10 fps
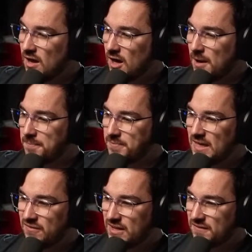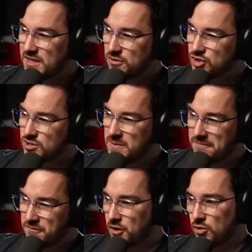Um, even if they're just
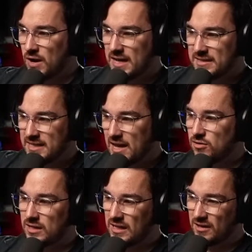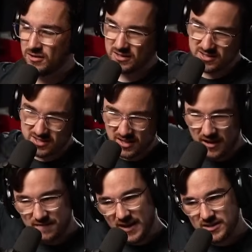meant for grinding out gear and stuff,